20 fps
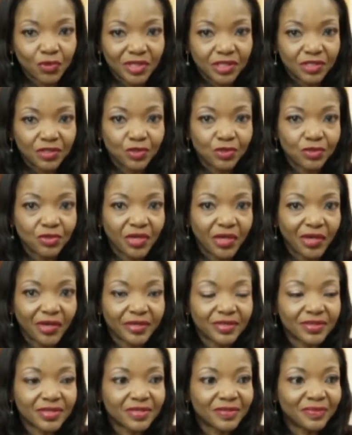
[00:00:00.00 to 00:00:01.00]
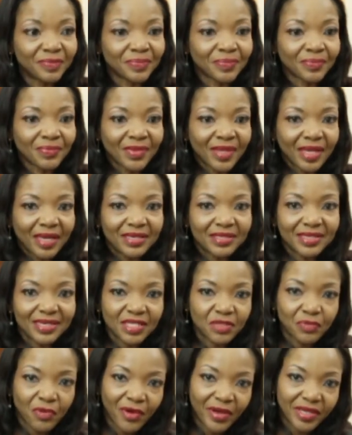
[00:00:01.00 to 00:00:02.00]
22 years. His
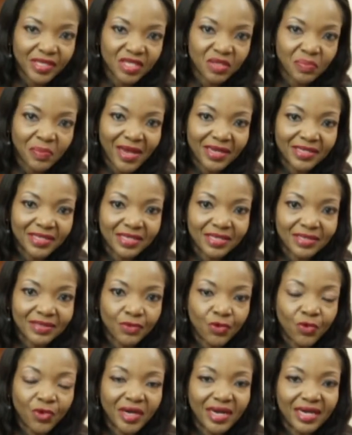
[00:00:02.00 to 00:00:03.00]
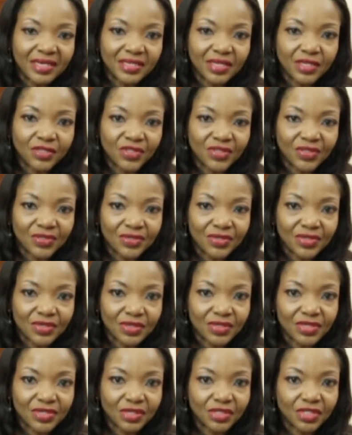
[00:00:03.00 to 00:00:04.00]
experience spans
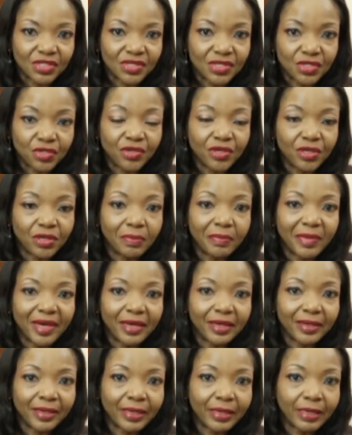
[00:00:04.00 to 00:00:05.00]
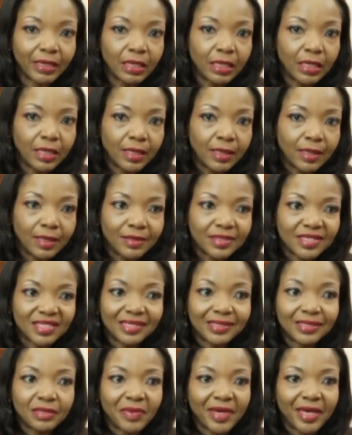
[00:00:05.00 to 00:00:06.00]
organizations such as Union Bank,
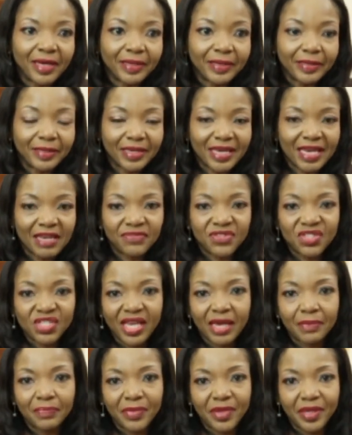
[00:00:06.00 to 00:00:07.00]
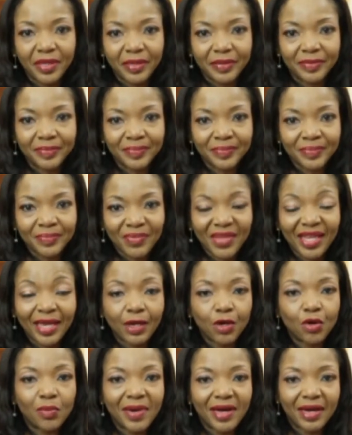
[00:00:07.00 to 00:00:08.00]
Citibank, FCMB,
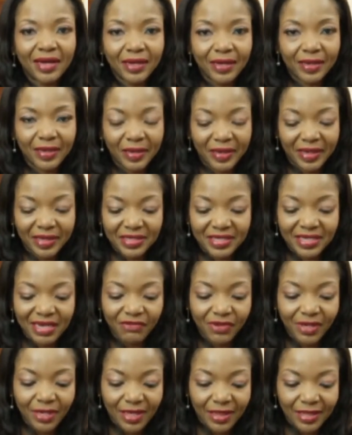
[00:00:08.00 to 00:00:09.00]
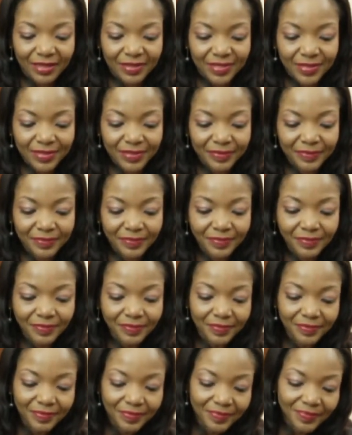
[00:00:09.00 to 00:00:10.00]
EcoBank, and several others.
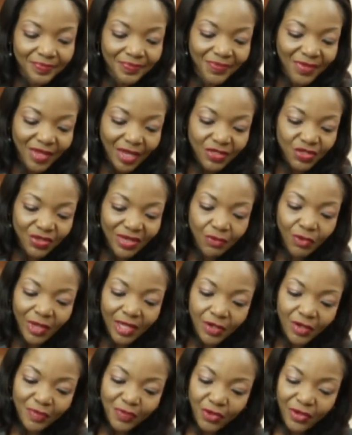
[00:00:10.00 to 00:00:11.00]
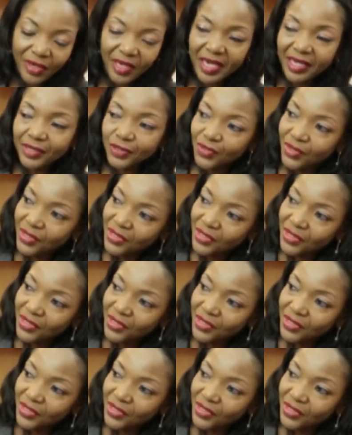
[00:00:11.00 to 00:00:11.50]
So I'd welcome you again